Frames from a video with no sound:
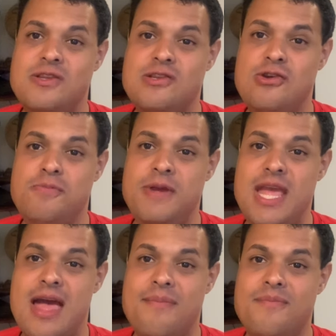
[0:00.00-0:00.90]
to 2
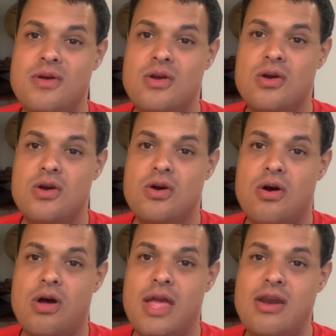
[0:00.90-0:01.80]
p.m.
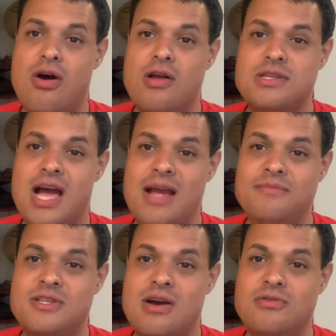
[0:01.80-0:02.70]
in all
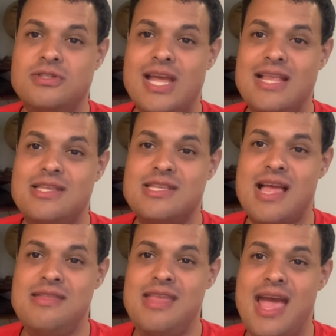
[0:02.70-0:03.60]
time zones, and
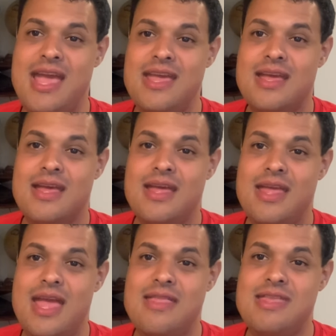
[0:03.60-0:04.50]
Sunday
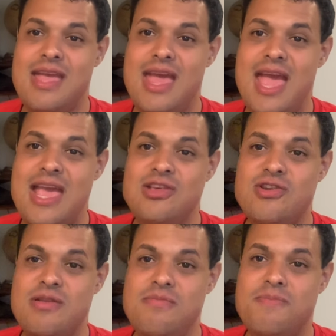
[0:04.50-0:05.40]
in the
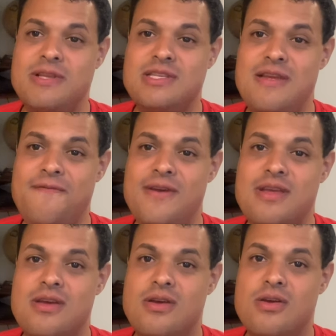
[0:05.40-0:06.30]
Asian Pacific
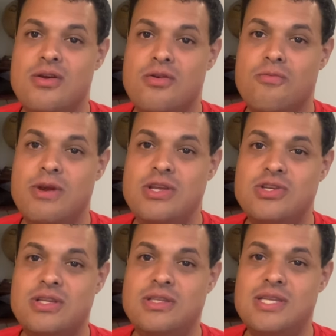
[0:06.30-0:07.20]

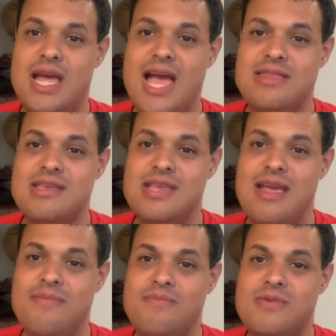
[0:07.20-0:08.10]
regions at the
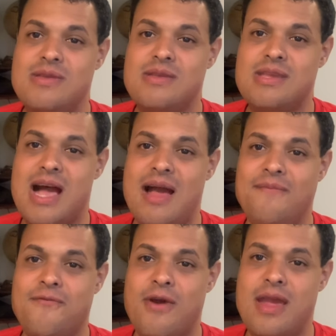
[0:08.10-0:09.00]
same
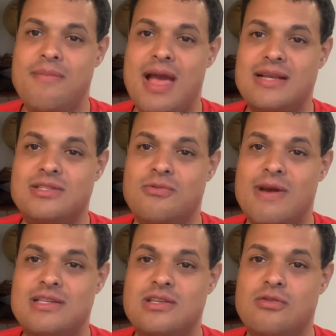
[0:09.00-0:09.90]
time frame as the
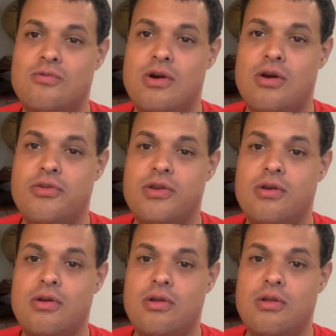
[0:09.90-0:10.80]
rest of the world
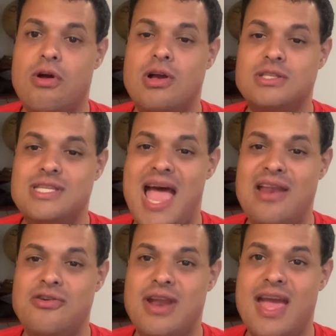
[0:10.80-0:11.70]
on
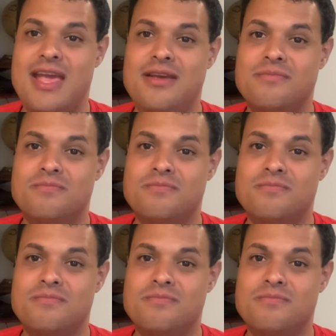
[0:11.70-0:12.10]
Saturday.